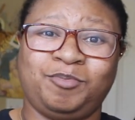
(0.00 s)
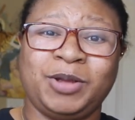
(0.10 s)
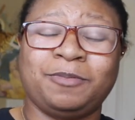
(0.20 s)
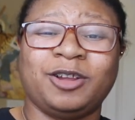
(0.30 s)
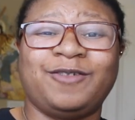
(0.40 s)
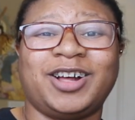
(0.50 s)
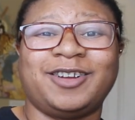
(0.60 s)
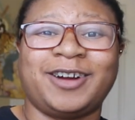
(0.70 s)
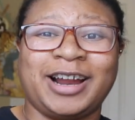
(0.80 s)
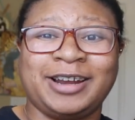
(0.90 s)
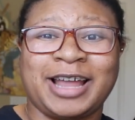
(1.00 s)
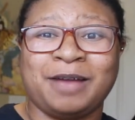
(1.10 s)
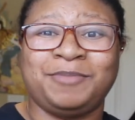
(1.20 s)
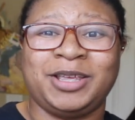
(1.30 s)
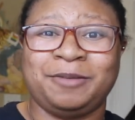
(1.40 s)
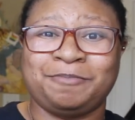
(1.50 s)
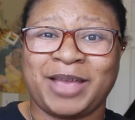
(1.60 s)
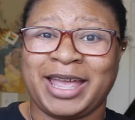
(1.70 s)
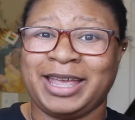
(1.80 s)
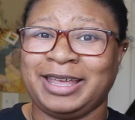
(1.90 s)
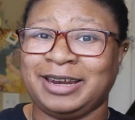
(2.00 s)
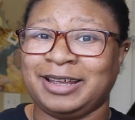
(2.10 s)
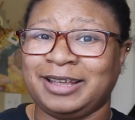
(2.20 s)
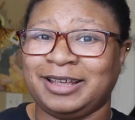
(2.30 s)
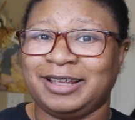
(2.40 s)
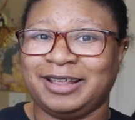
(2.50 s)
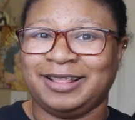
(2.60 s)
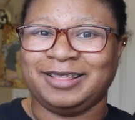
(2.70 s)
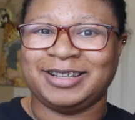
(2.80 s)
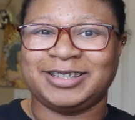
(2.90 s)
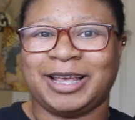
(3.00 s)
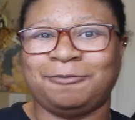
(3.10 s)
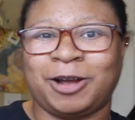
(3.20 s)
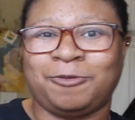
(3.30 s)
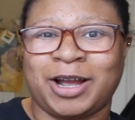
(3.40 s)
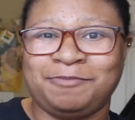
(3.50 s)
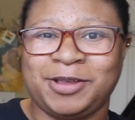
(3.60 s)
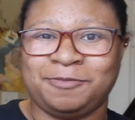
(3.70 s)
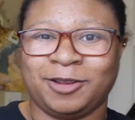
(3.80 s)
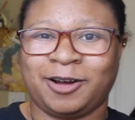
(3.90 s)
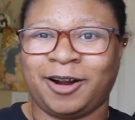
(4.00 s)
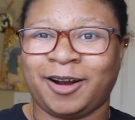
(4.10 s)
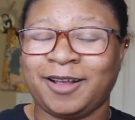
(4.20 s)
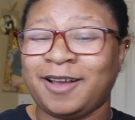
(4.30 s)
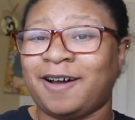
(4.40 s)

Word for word: people of color are not being paid the same way white people are.